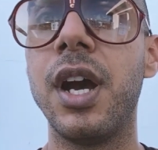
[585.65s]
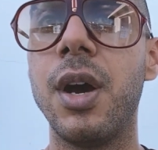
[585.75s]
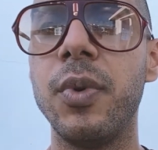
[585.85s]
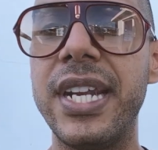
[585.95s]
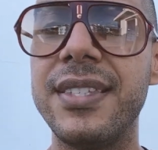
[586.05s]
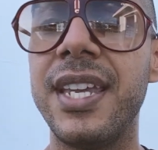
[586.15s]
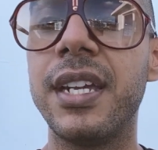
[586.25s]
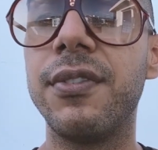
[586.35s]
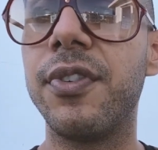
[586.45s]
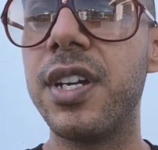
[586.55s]
We didn't take it
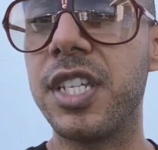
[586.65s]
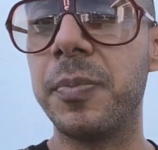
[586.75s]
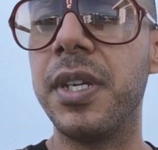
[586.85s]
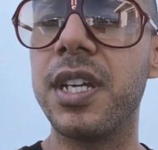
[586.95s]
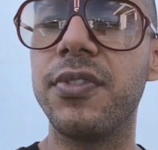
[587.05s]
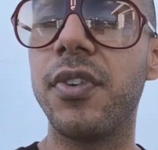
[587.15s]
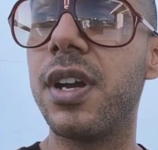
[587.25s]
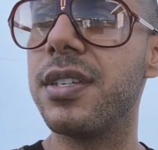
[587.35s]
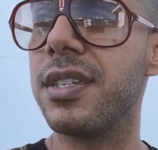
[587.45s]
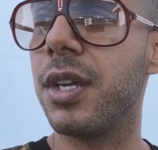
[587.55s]
up front just because for
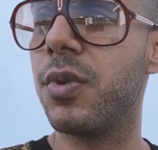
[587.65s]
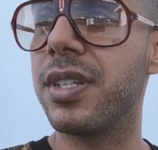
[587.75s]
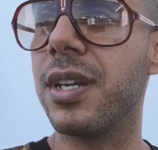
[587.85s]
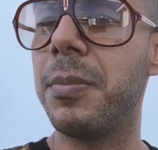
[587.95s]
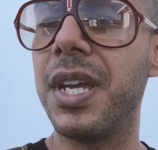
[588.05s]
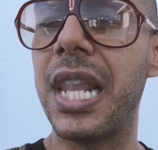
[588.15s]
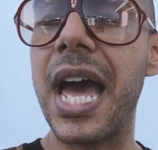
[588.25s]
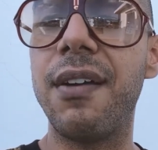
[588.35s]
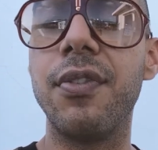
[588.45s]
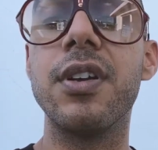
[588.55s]
us, it was gonna be a
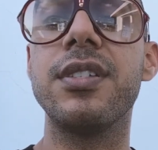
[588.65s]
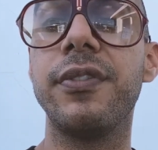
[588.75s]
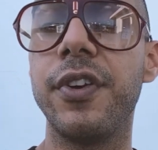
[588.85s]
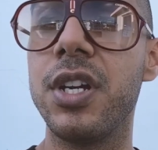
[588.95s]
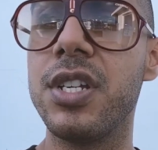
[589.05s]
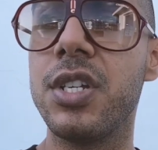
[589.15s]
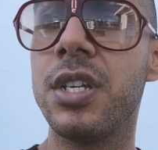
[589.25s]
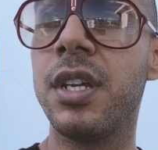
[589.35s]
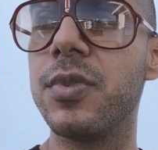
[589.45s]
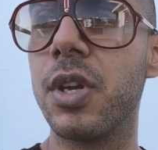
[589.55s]
lot for us to furnish.
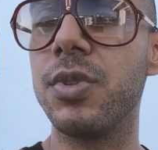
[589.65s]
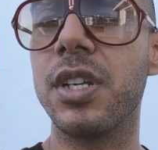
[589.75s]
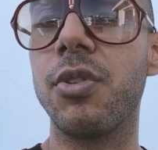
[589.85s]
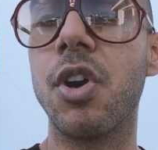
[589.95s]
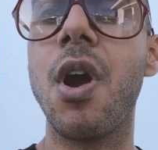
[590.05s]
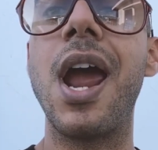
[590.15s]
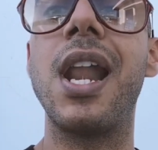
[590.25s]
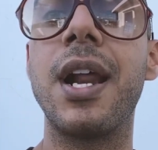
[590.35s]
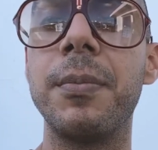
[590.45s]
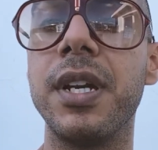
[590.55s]
So it was gonna require a
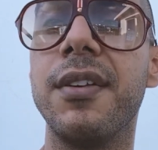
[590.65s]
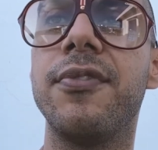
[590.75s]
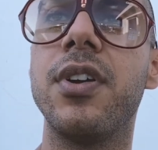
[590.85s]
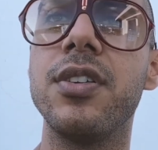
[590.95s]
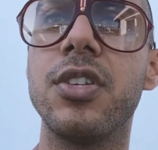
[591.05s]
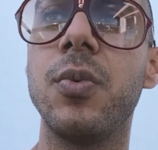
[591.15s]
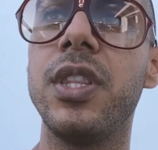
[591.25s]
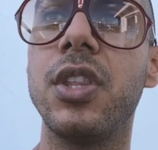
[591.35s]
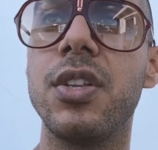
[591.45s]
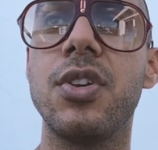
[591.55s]
lot of money up front. So we
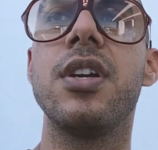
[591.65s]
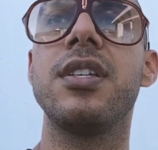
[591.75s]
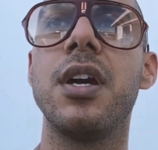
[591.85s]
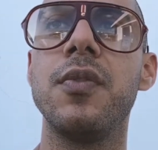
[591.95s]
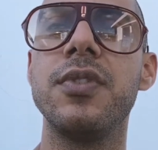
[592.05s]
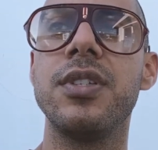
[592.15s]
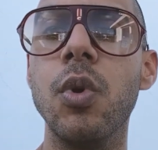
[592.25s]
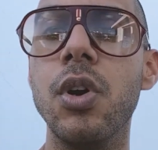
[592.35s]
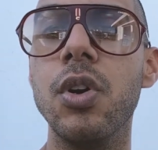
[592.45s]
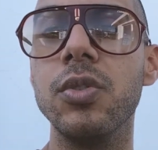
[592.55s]
thought to ourselves,
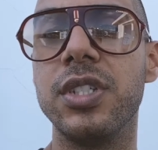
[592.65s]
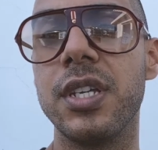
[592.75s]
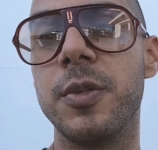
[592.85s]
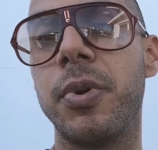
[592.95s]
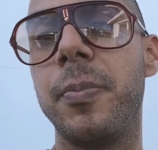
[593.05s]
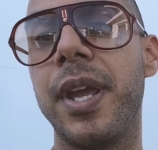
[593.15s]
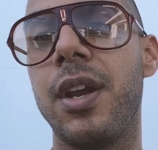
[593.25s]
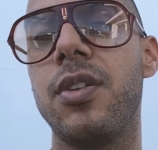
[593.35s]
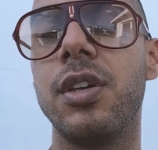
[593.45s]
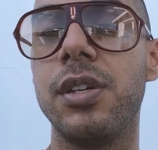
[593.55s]
we'll just
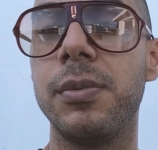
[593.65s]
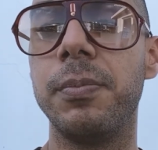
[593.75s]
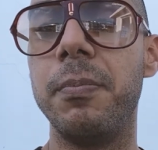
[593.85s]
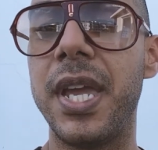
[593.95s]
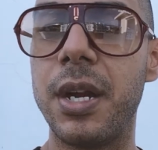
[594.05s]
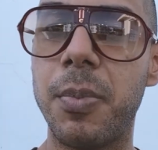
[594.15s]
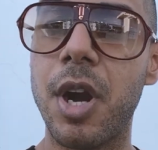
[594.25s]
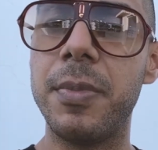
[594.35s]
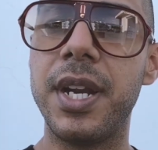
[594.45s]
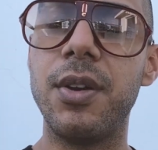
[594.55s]
prepare the main
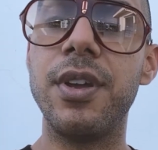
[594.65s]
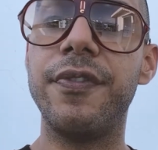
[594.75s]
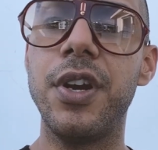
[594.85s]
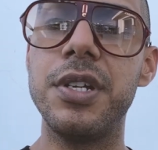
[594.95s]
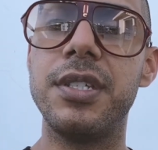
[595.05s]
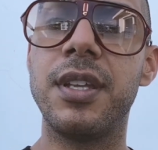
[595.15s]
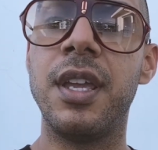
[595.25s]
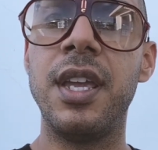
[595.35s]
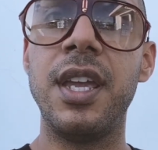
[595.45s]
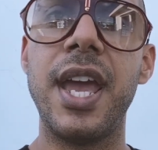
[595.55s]
apartment area first.
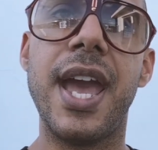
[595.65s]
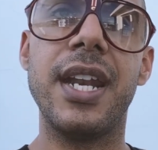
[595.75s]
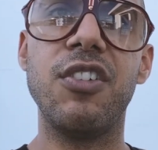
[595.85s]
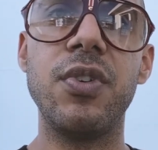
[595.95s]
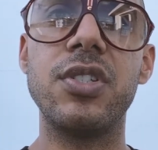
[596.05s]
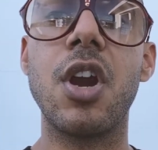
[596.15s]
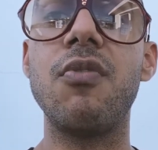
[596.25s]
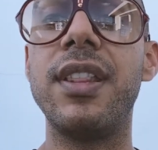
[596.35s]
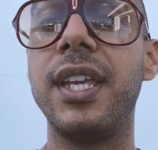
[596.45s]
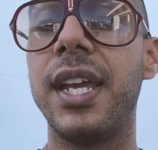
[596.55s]
And if we start
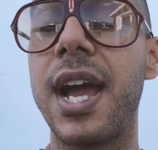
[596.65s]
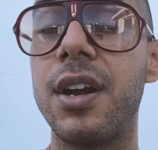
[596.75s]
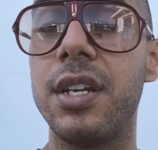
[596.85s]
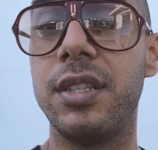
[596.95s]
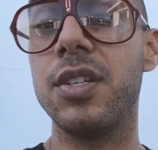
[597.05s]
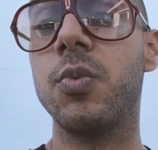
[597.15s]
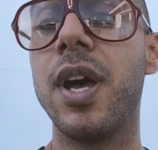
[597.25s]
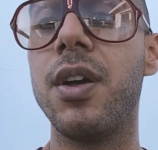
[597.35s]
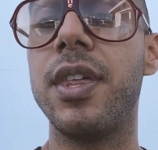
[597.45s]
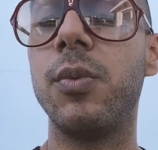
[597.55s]
renting it out and it does
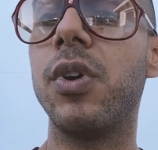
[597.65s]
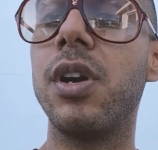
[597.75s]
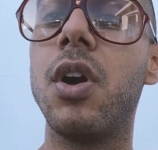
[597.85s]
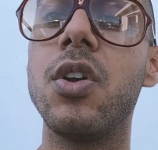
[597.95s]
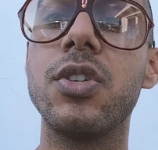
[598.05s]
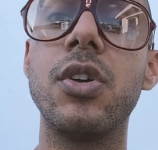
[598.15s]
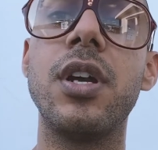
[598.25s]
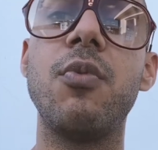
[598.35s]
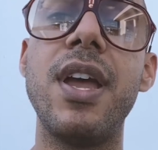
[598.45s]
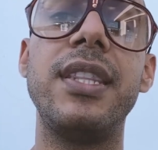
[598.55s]
well, then we're also going to
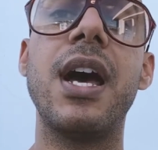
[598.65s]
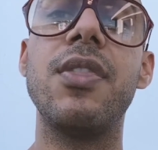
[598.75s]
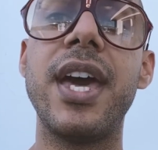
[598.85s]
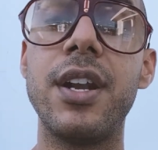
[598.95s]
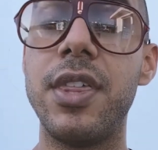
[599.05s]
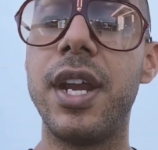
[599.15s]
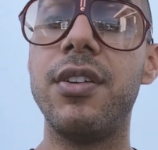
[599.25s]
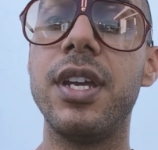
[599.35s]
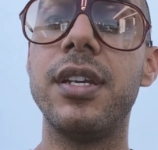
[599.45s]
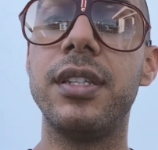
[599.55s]
rent out that other
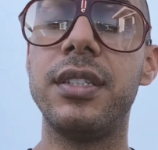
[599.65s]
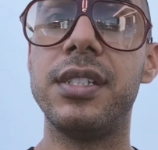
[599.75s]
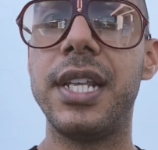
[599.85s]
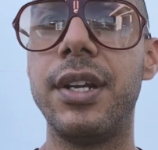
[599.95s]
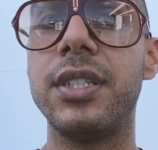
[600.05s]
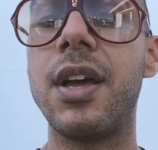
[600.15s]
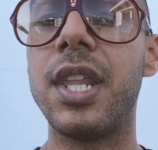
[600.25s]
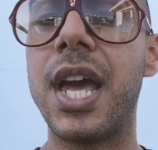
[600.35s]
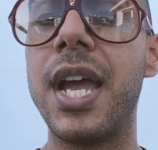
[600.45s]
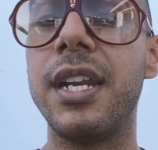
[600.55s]
area later down the
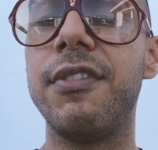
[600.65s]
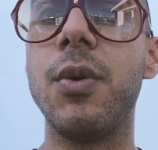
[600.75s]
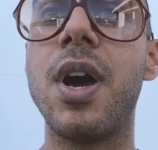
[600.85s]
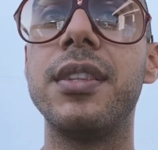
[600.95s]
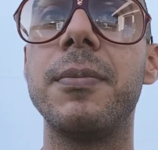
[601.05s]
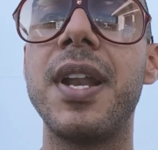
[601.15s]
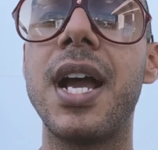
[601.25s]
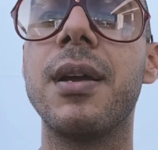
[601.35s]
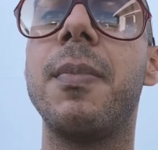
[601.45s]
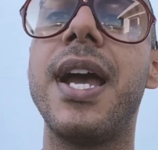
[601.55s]
line if they wind up not
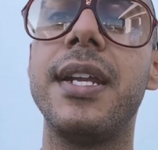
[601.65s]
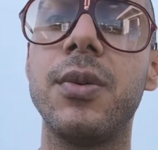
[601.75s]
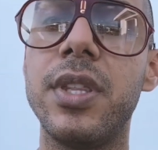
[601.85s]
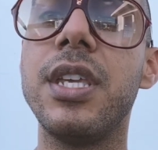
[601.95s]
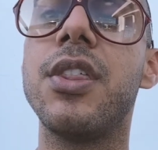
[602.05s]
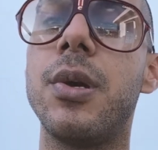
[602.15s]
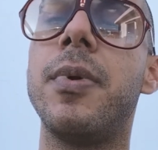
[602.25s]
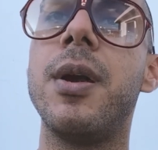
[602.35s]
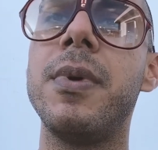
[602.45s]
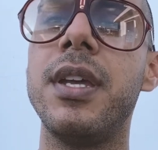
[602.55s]
combining it with the other
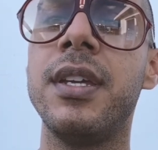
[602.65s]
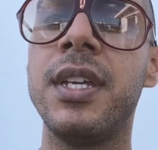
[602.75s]
apartment.